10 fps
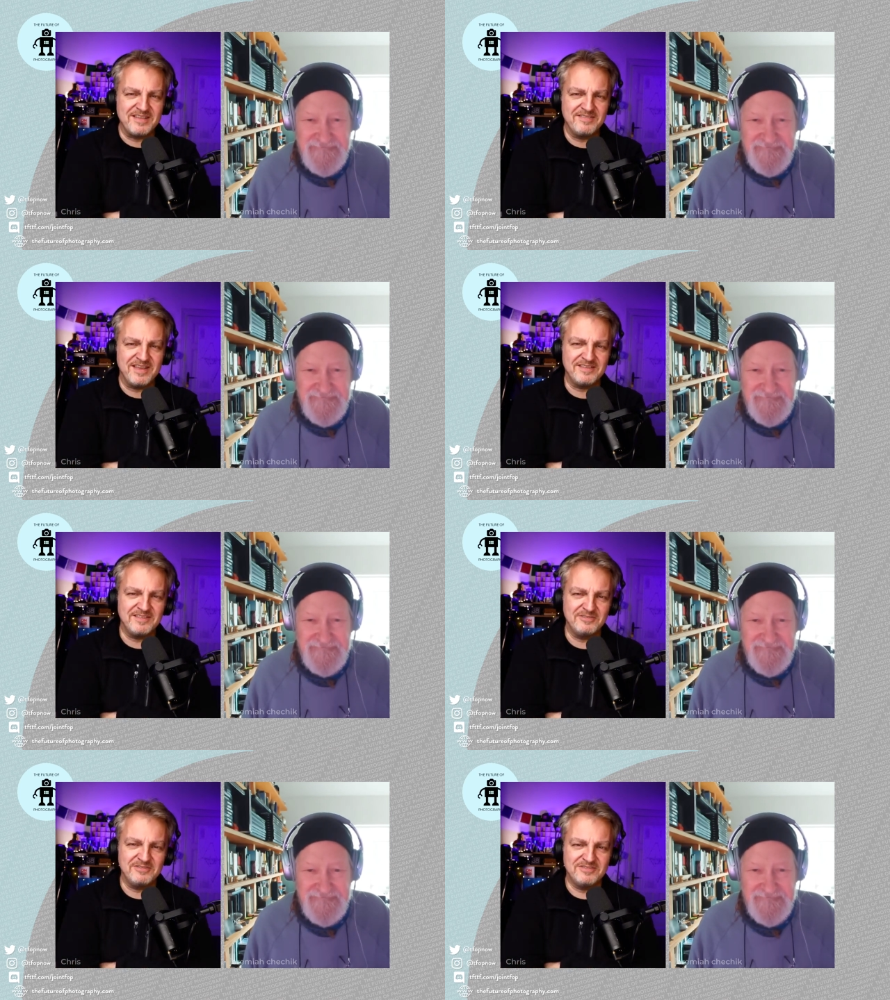Speaker 1: thing
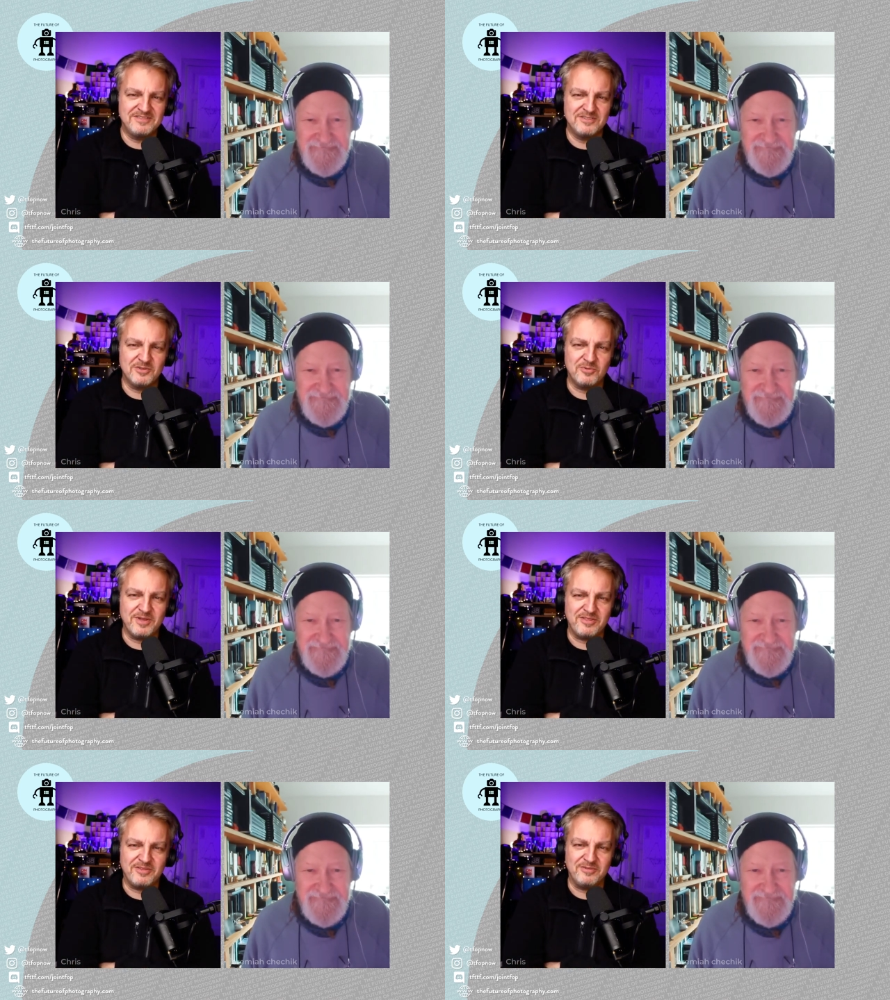that you
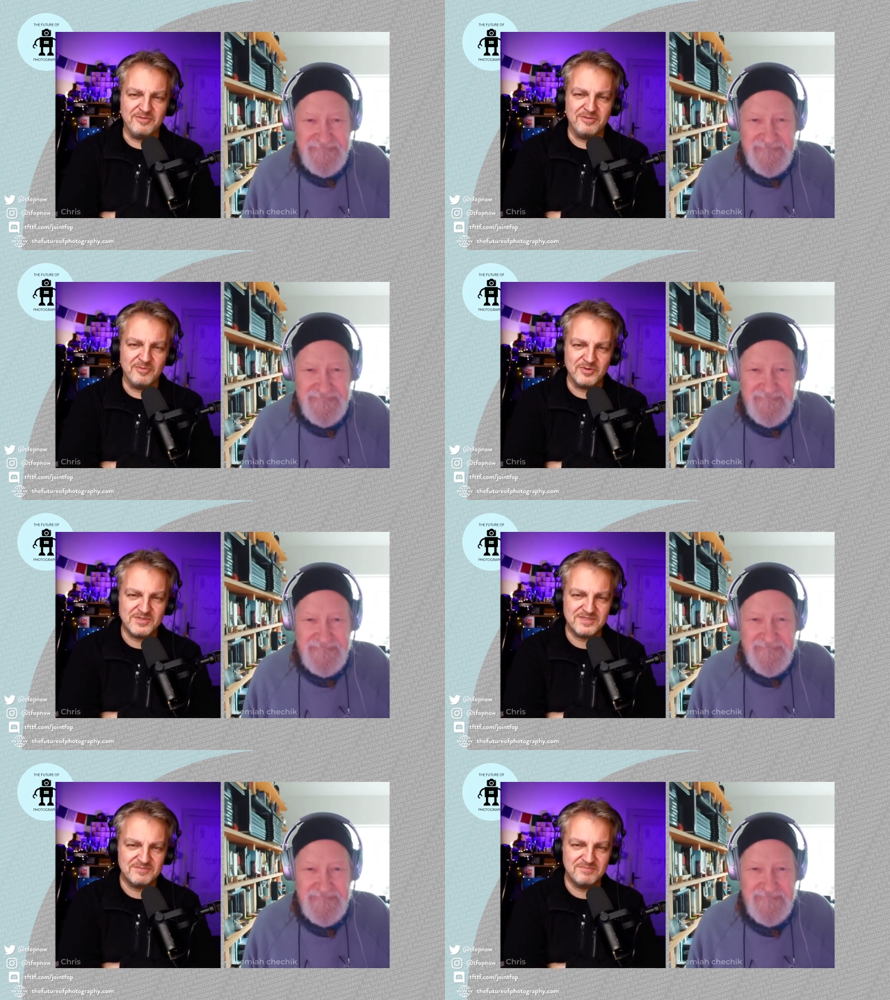took with you, the
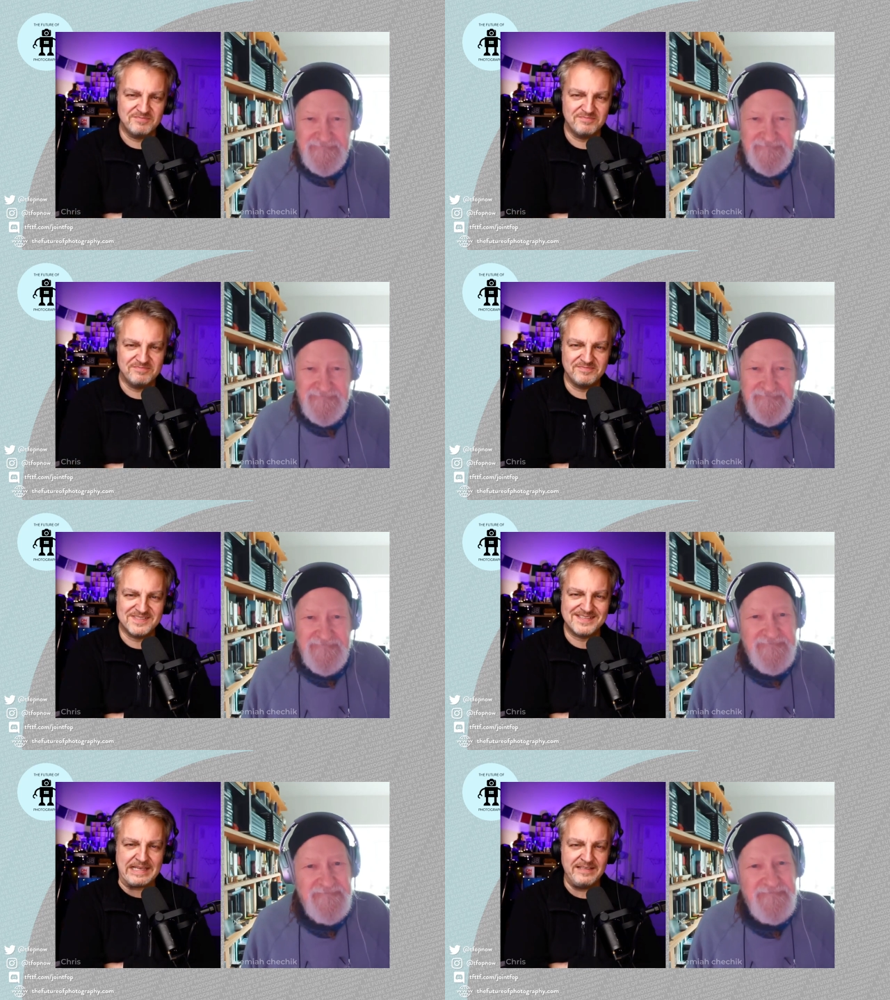most
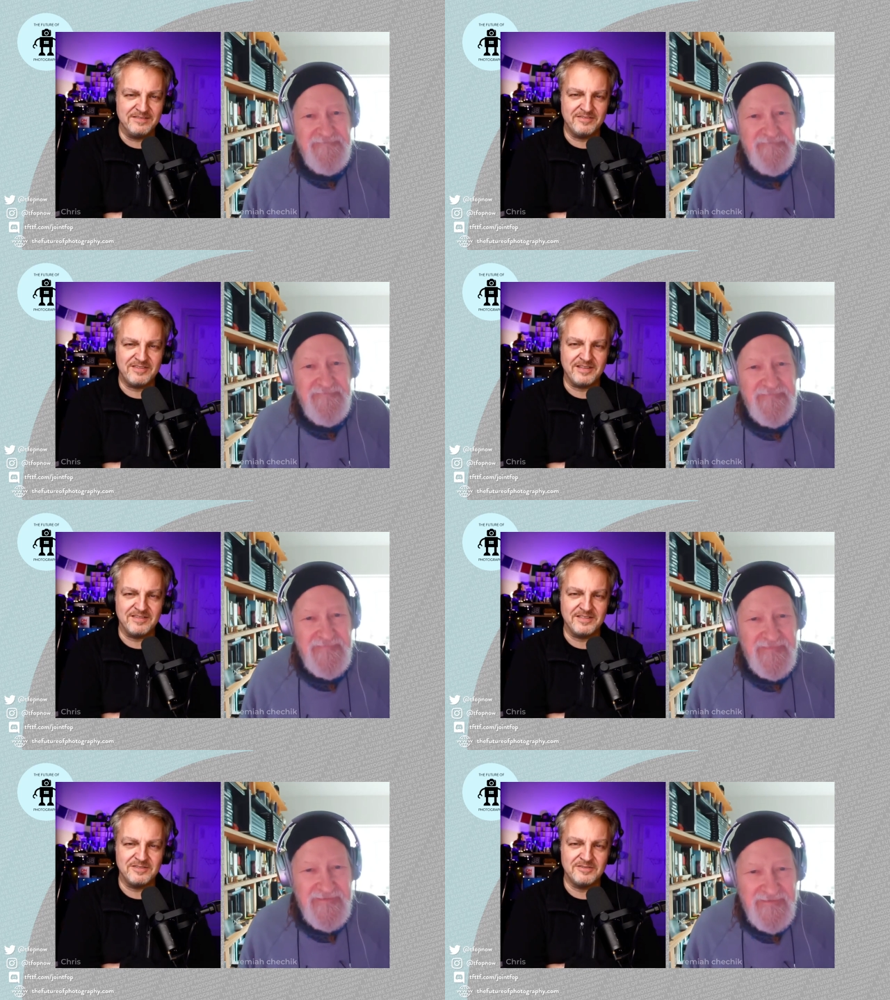salient
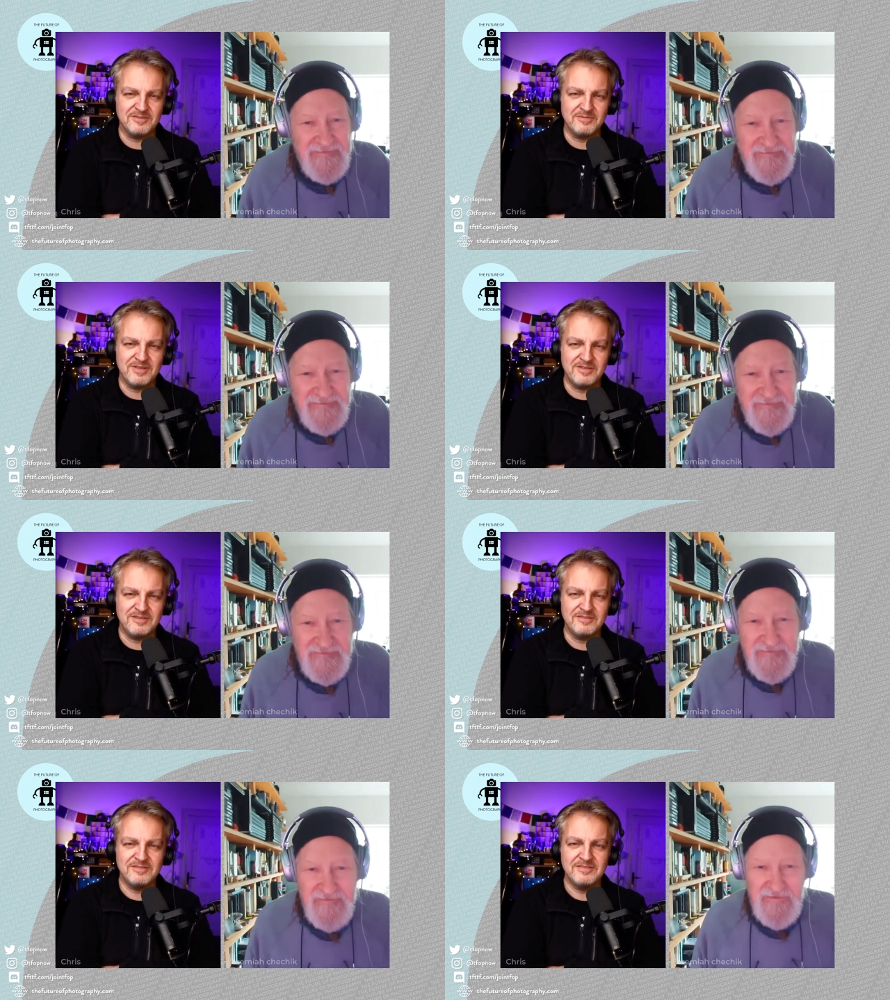thing that you took
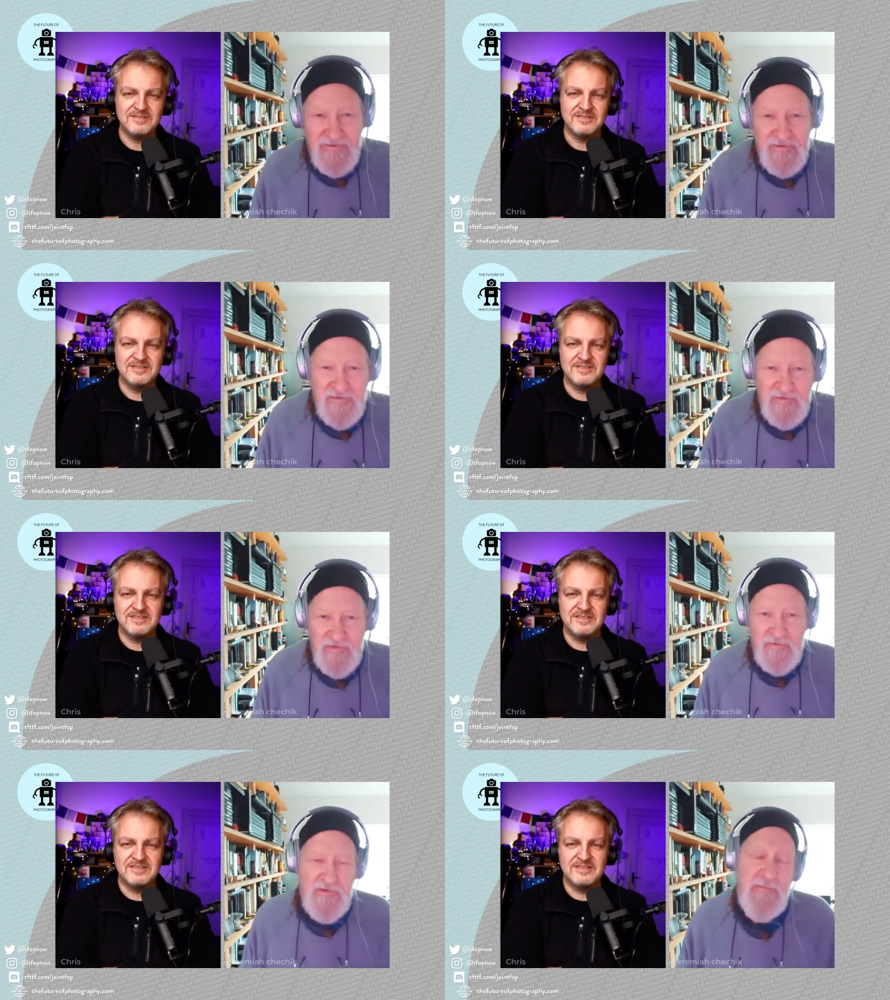with you?
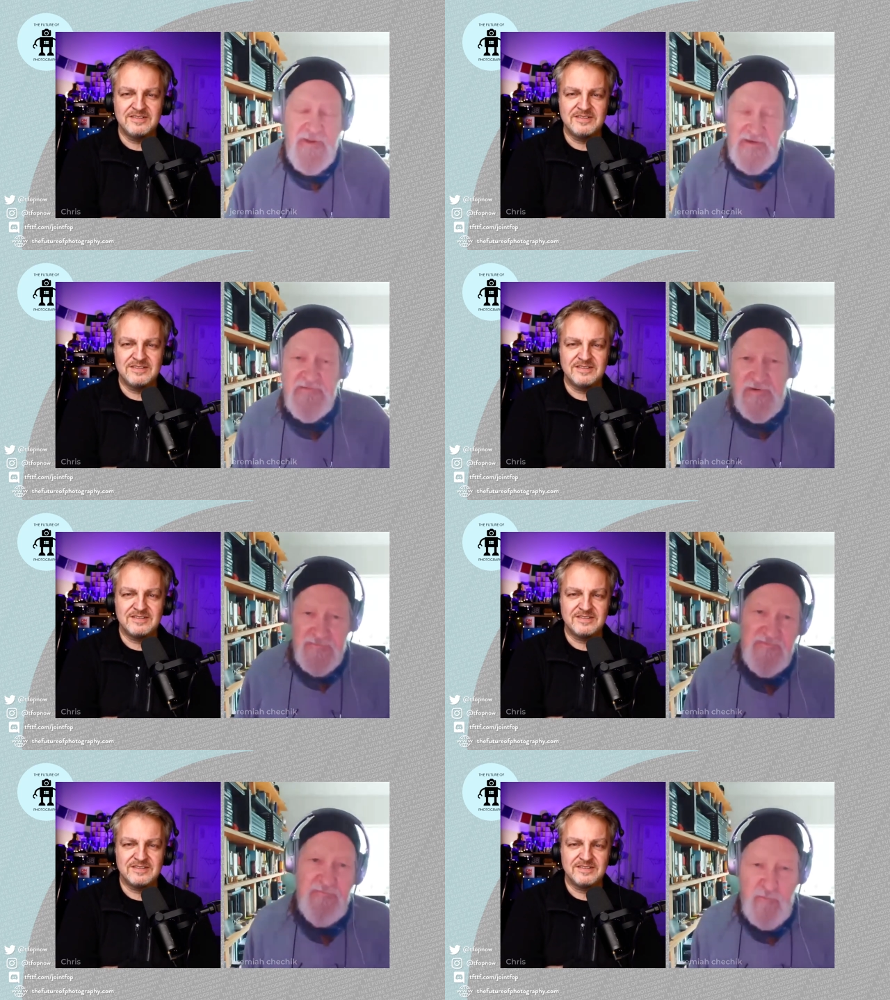
Speaker 2: You mean in
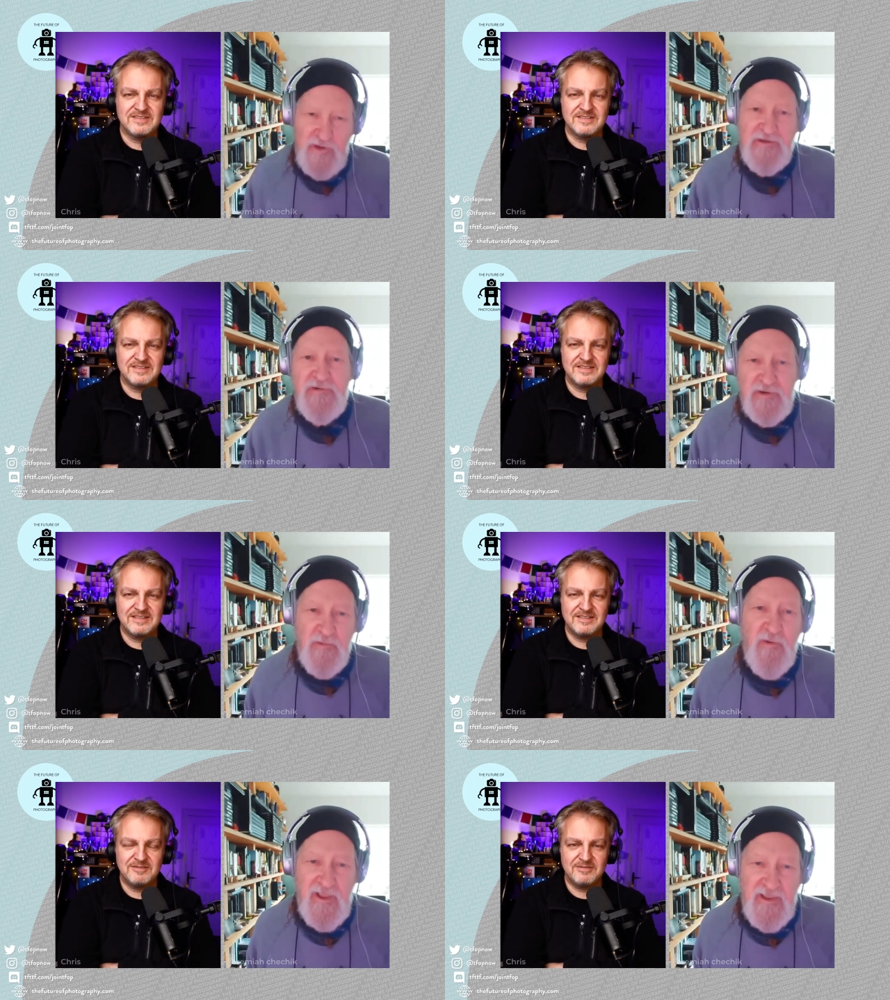terms of what I
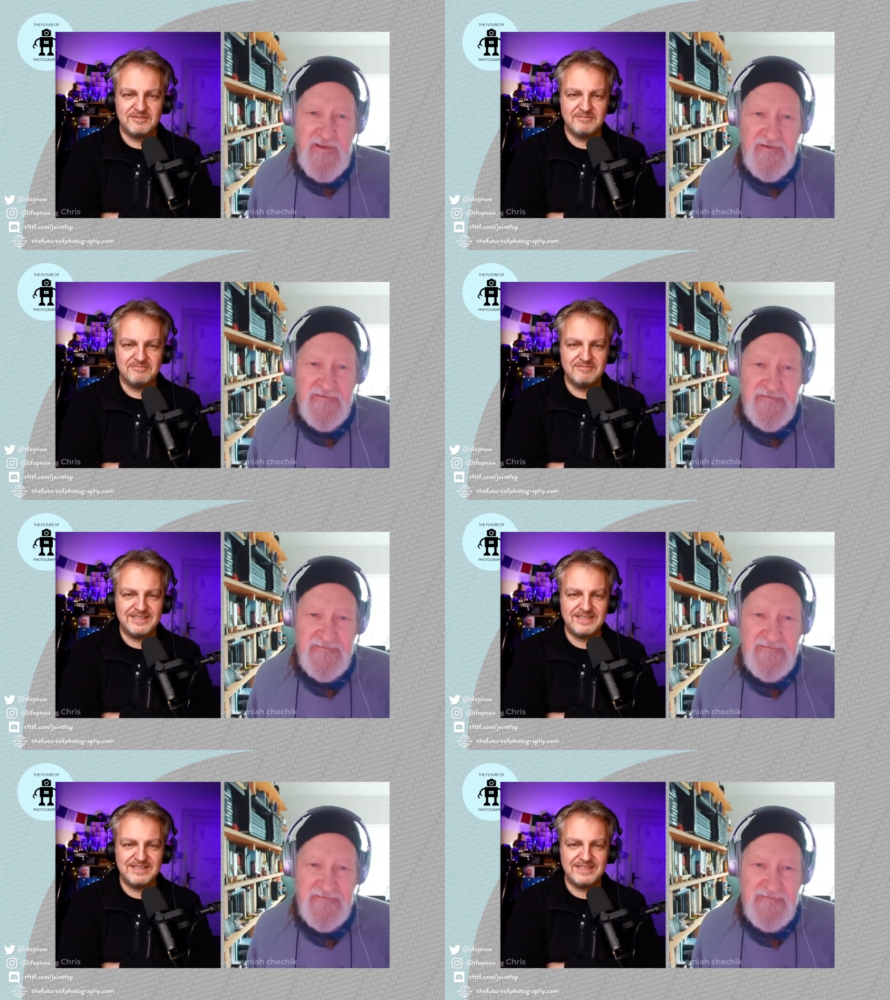took away?